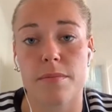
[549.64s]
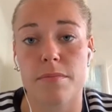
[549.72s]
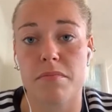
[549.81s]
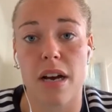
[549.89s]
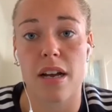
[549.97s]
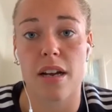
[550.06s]

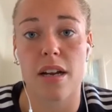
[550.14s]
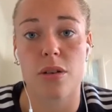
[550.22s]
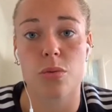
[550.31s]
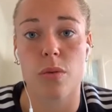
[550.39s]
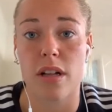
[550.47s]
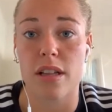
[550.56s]
I
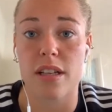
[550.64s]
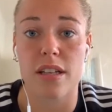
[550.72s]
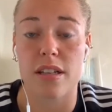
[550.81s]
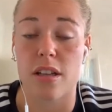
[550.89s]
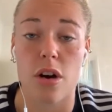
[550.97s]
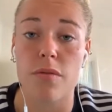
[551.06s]
as well
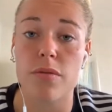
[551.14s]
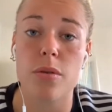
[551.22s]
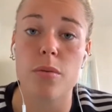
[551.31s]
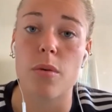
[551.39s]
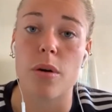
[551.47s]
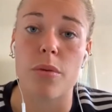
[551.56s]
love
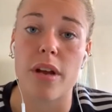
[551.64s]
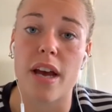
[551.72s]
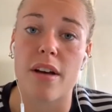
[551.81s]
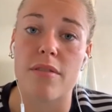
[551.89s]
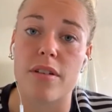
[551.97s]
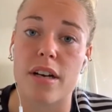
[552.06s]
when we
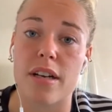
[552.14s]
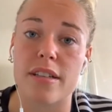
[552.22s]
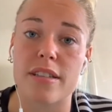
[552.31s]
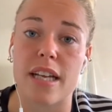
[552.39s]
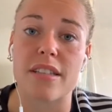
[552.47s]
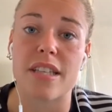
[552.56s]
have
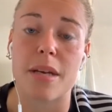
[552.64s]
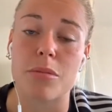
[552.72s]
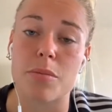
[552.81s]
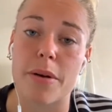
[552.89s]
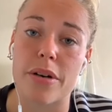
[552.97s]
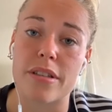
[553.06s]
that team
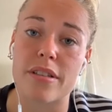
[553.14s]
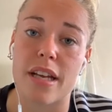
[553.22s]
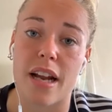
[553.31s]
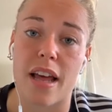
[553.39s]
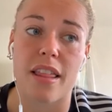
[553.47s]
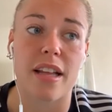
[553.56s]
spirit,
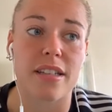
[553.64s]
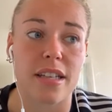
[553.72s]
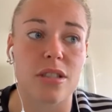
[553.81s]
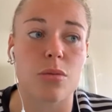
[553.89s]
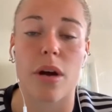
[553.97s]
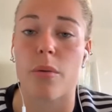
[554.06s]
and I think
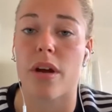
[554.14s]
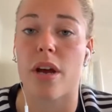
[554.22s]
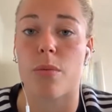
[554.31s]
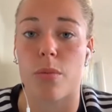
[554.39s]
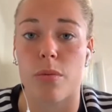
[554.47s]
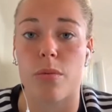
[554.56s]
that's why we
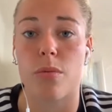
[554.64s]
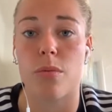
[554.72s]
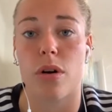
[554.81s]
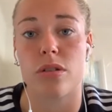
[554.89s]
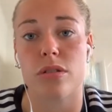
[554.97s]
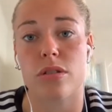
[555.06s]
have
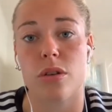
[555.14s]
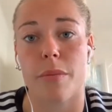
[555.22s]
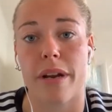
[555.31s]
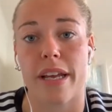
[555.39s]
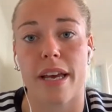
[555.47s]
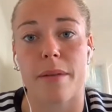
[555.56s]
won so
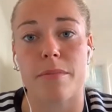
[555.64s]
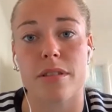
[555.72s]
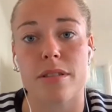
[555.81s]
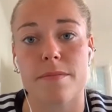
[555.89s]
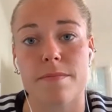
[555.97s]
many games.